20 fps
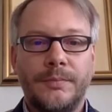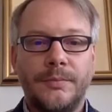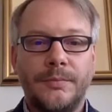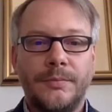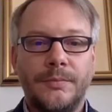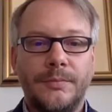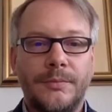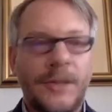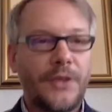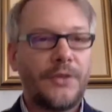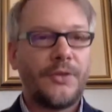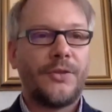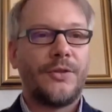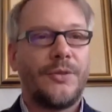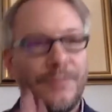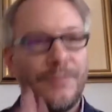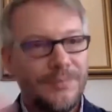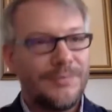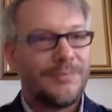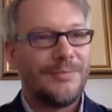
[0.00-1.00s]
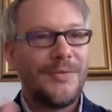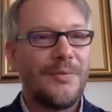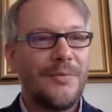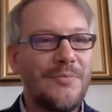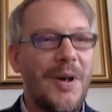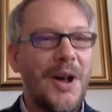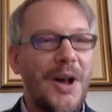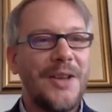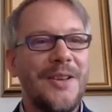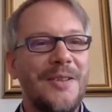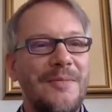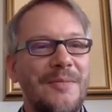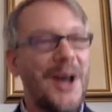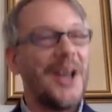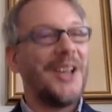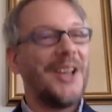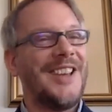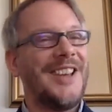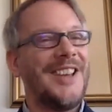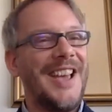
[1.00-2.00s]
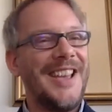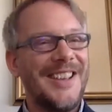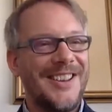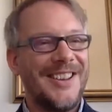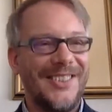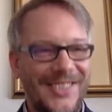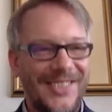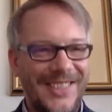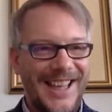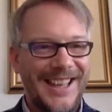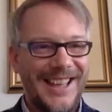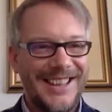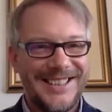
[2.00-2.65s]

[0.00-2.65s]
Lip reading: That's my take on that.